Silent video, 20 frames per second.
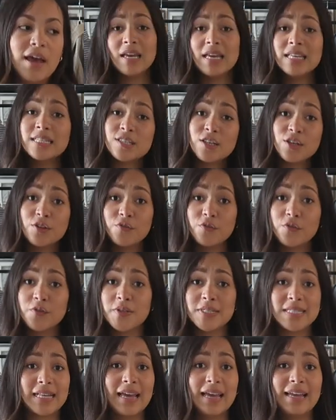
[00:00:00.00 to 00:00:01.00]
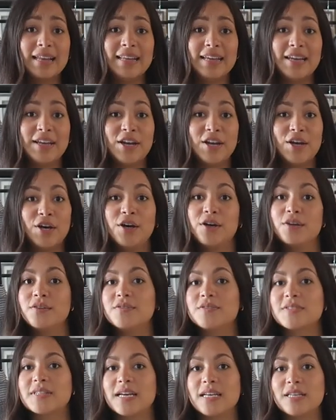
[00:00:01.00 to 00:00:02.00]
it's good for recycling
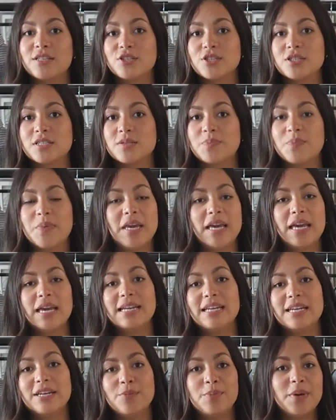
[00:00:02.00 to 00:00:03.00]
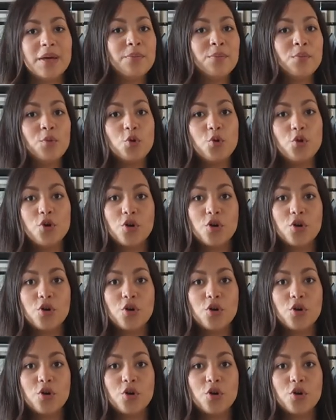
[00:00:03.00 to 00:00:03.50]
clothes and just being a little bit more